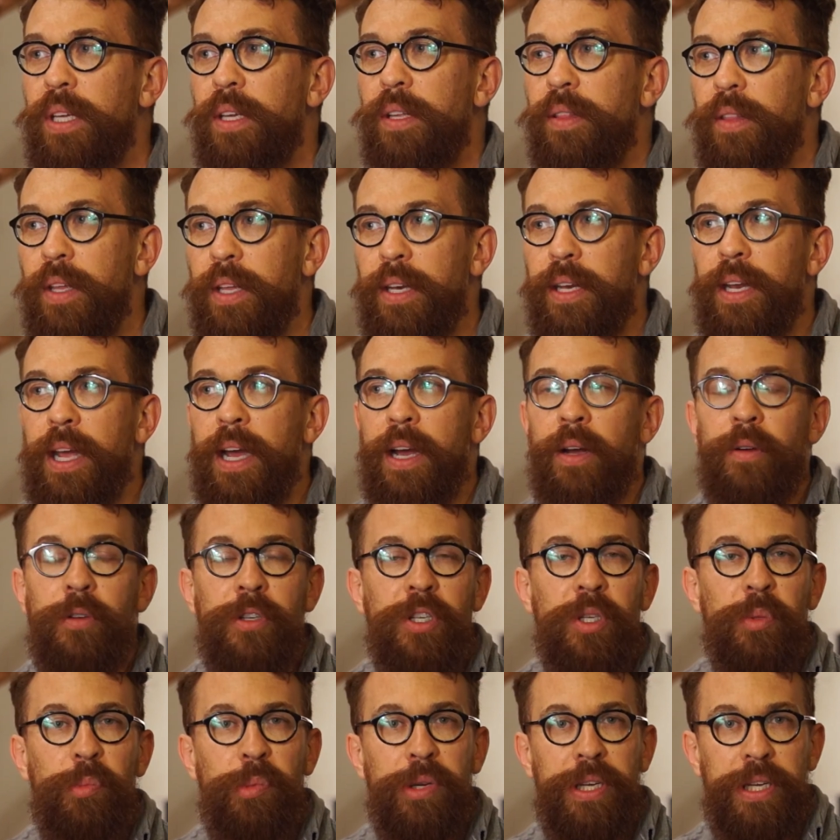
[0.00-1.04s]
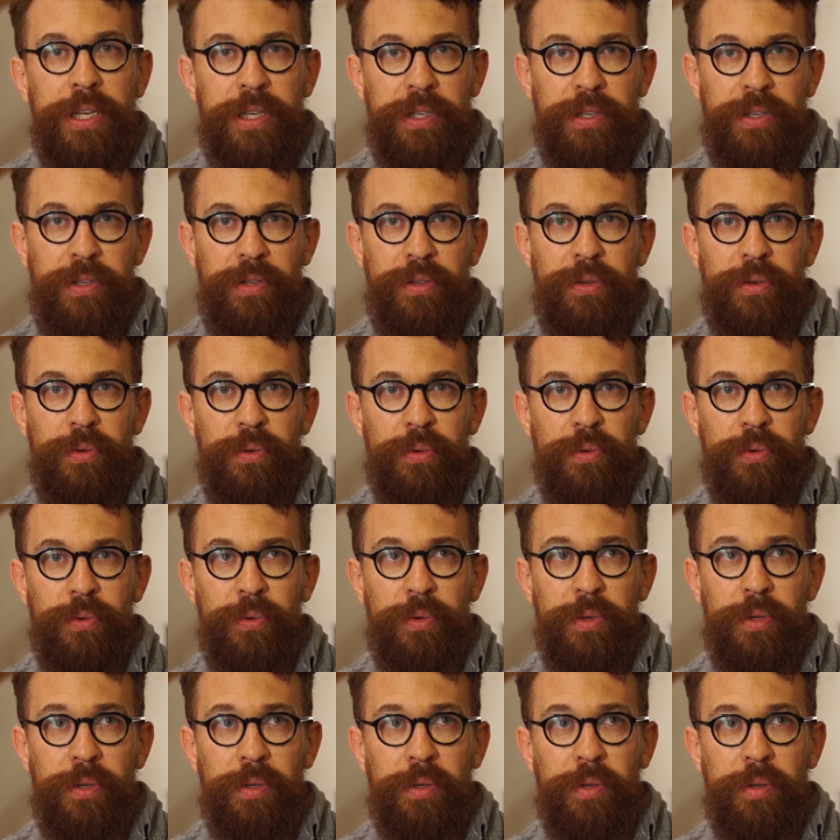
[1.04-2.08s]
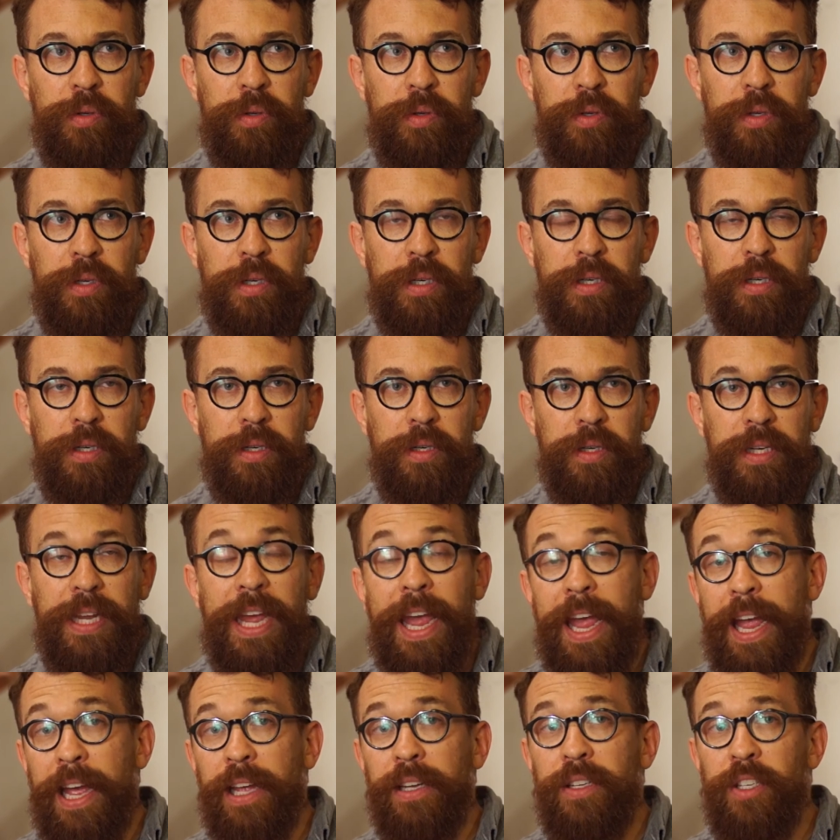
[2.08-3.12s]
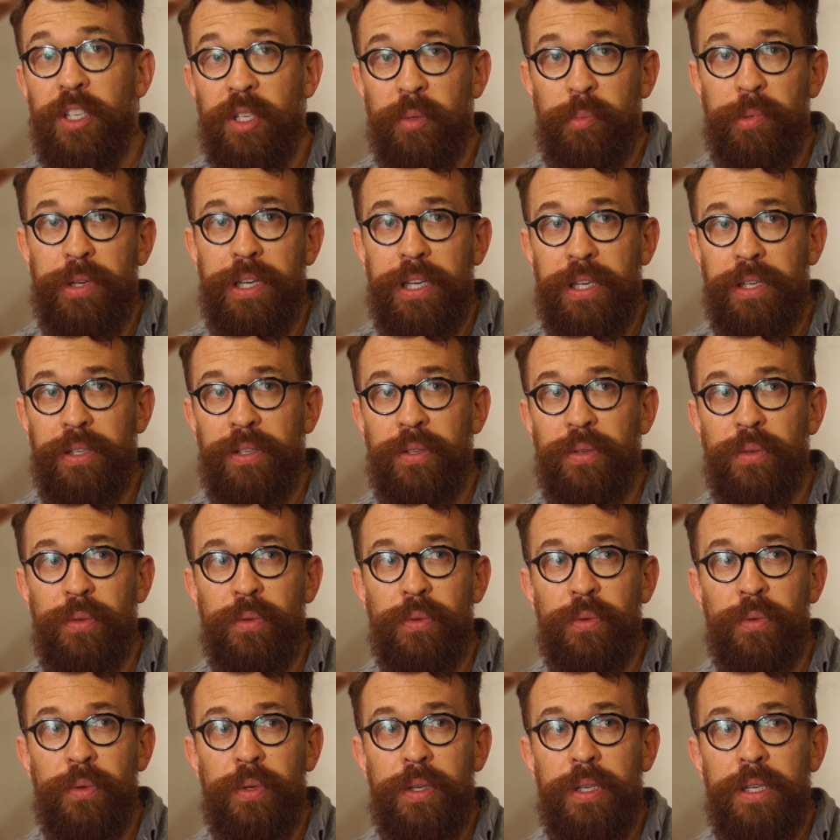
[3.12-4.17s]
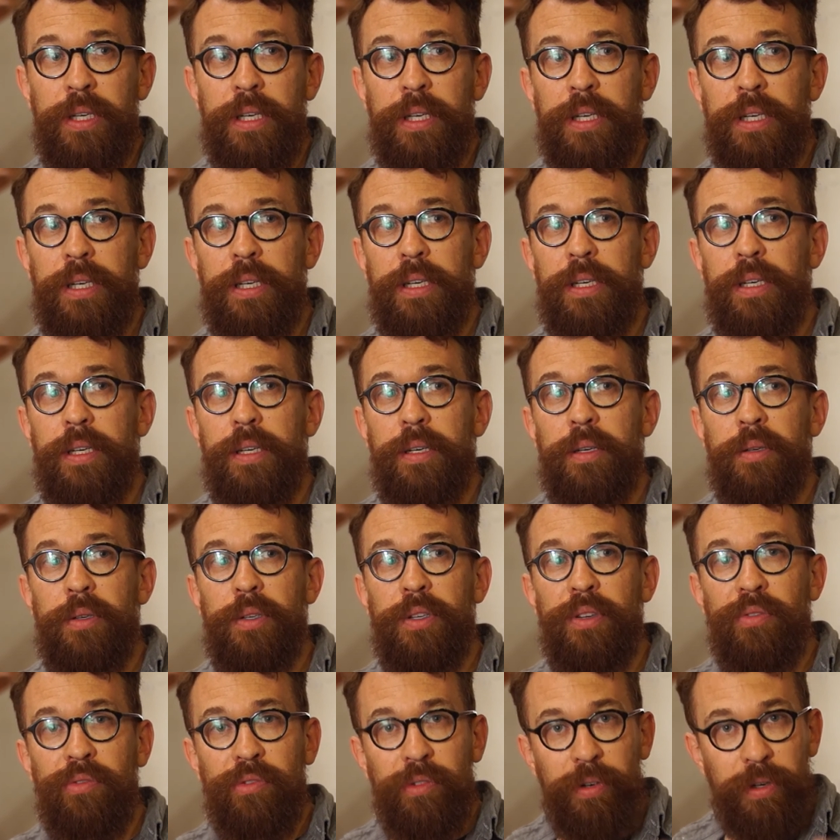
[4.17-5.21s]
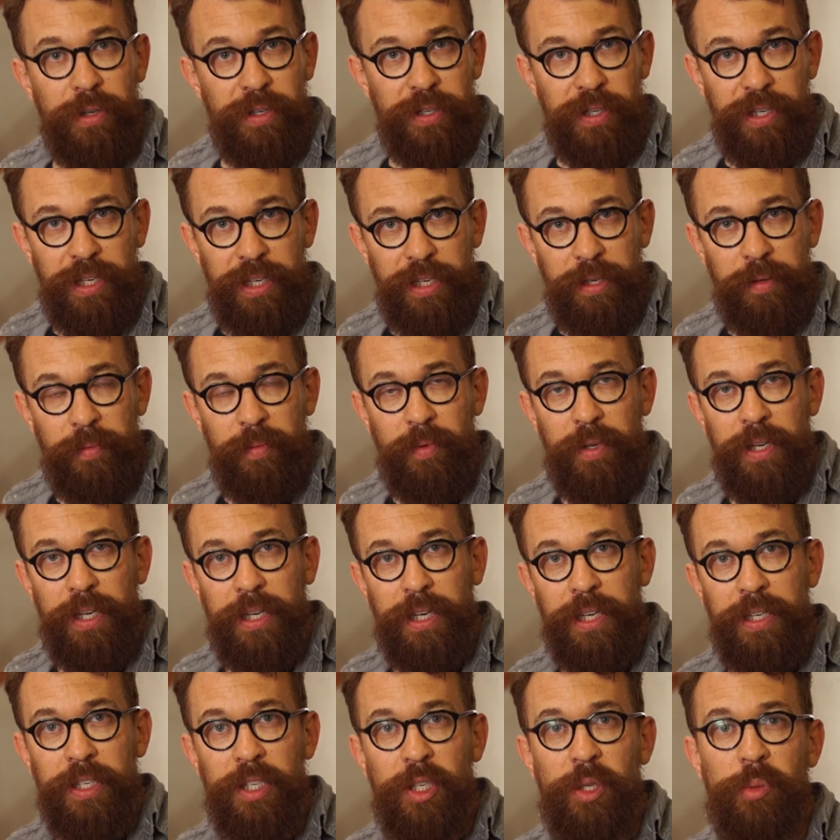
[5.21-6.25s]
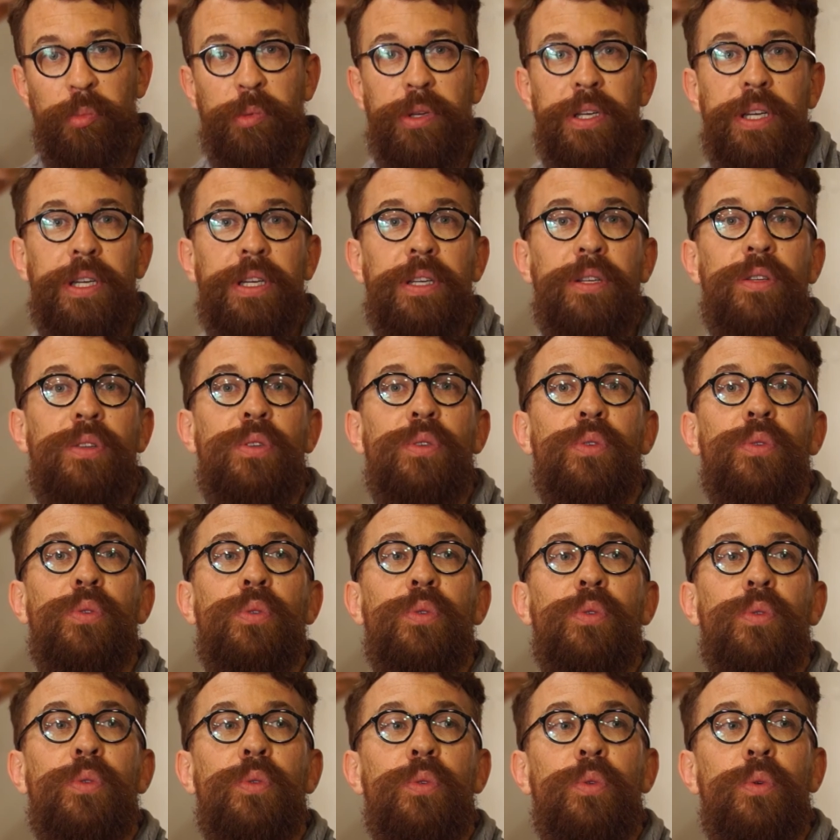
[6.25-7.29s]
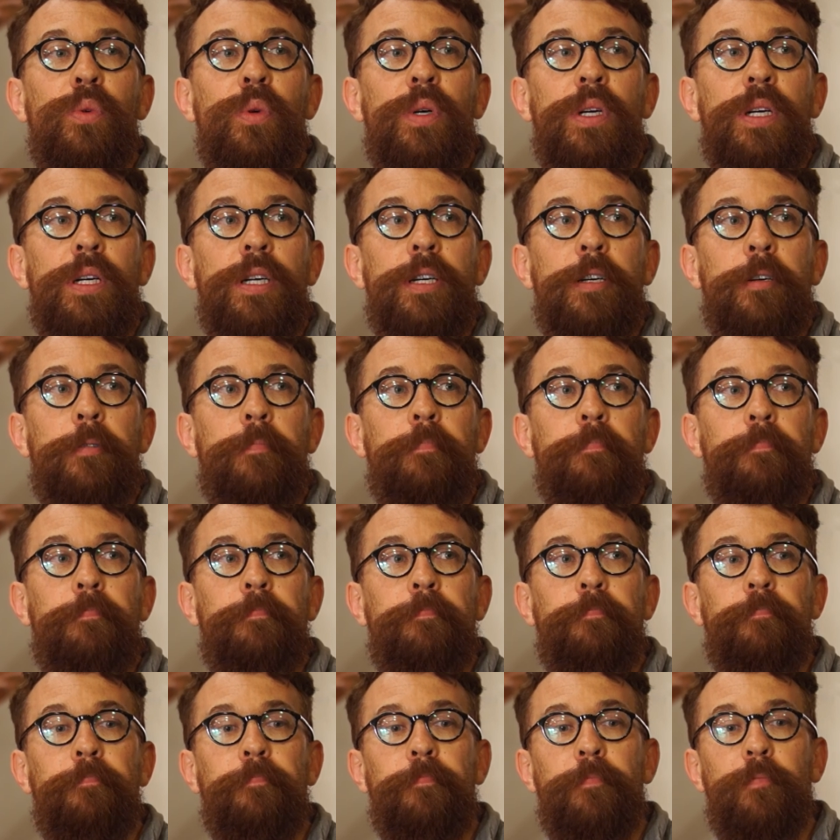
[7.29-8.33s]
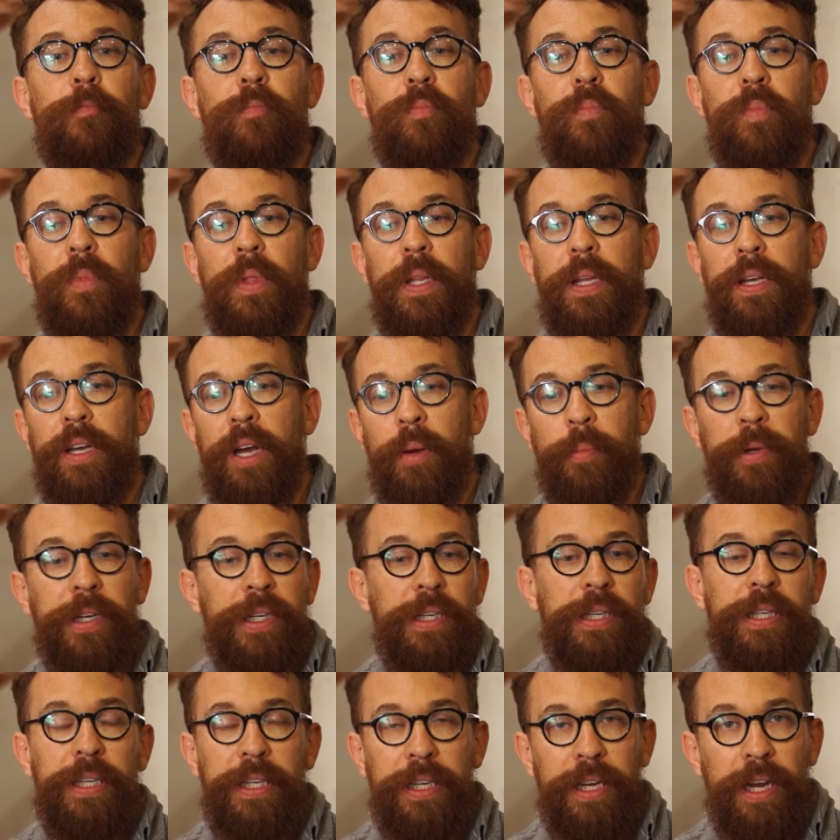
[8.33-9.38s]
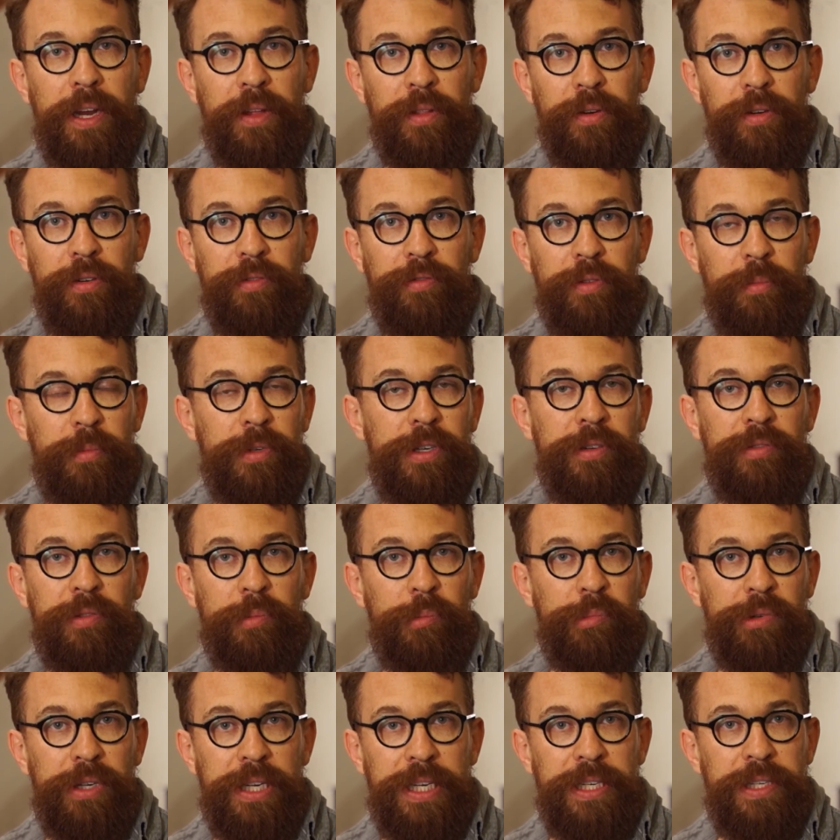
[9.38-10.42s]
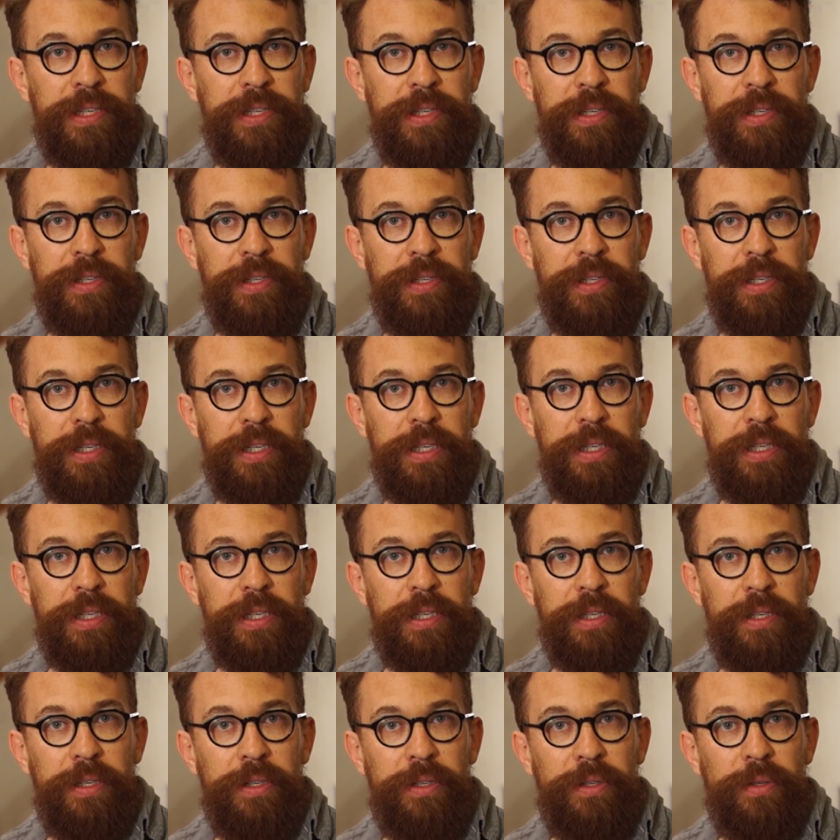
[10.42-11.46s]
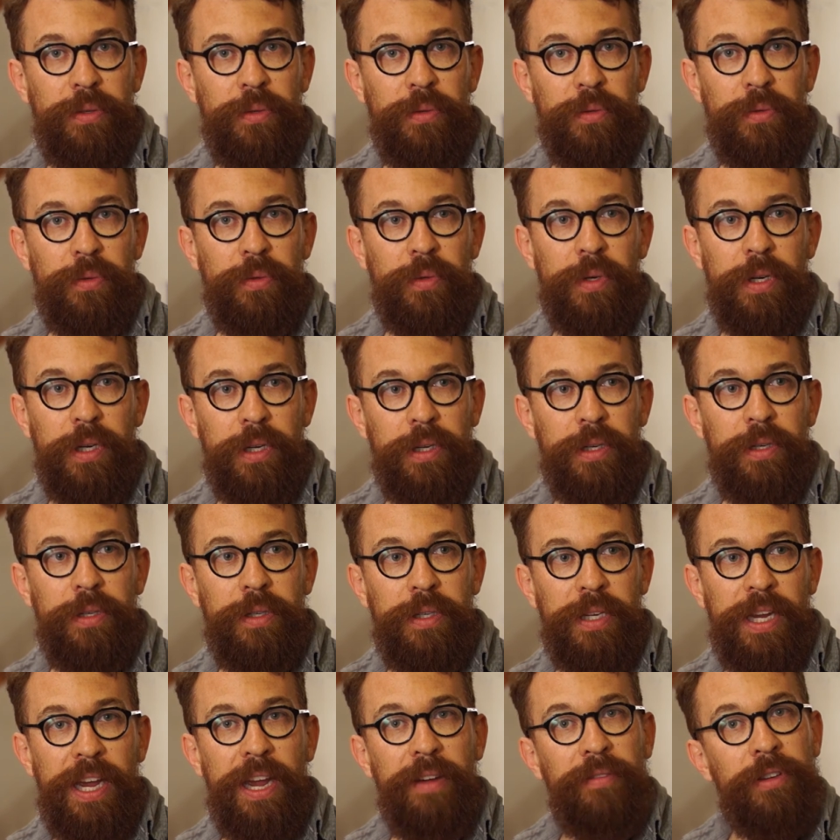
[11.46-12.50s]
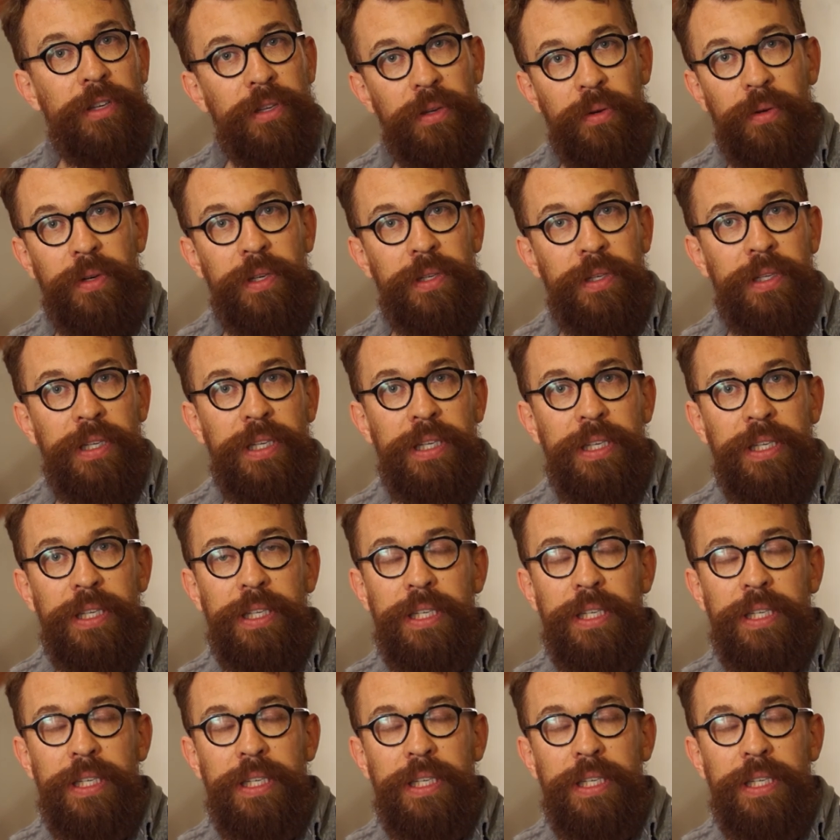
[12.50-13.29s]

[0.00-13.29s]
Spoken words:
that now speaks to, can speak to diversity. It can speak to coming together from different places to have a unity.